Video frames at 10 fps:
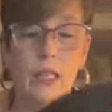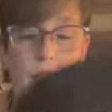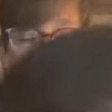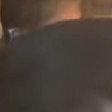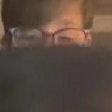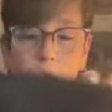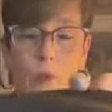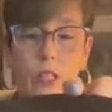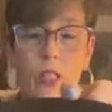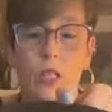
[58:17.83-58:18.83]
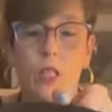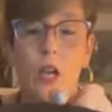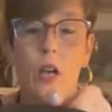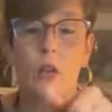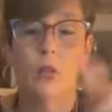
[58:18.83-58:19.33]
And this is how it's going
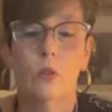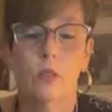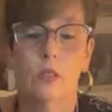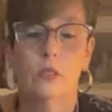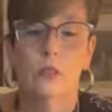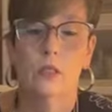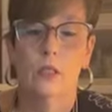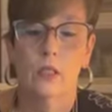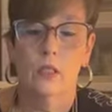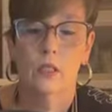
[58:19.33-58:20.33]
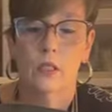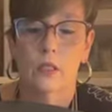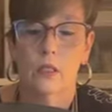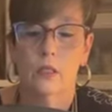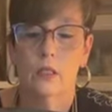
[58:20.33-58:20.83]
to go.
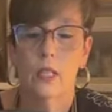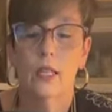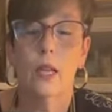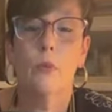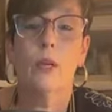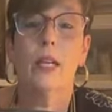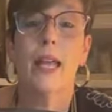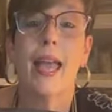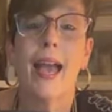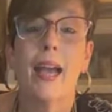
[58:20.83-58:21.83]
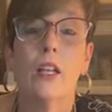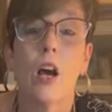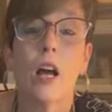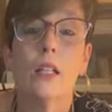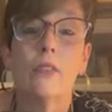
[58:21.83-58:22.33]
And then we're going to
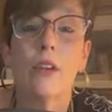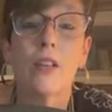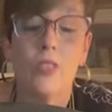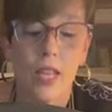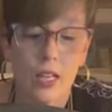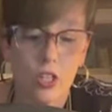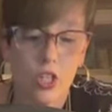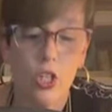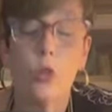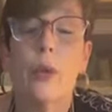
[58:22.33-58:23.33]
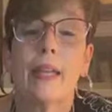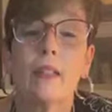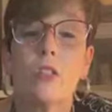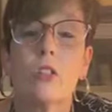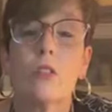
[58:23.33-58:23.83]
add all of our things to
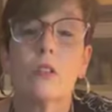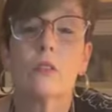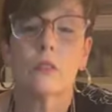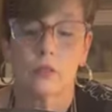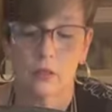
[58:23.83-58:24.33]
it.